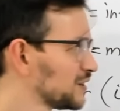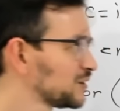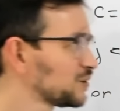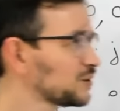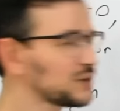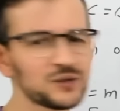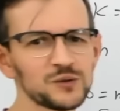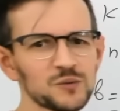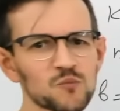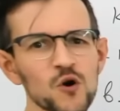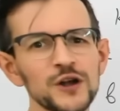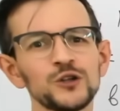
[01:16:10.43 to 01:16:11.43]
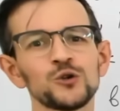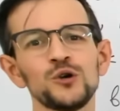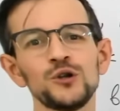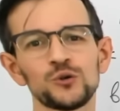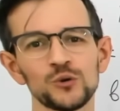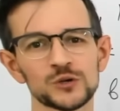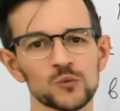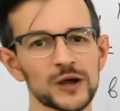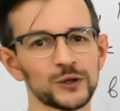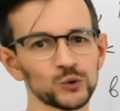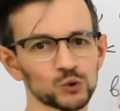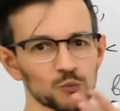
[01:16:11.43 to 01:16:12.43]
more intuitive
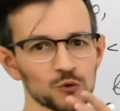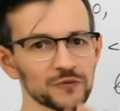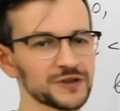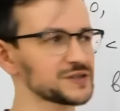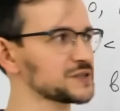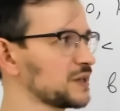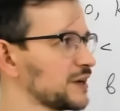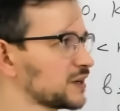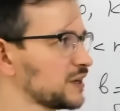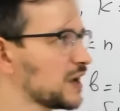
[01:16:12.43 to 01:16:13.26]
way to prove this is like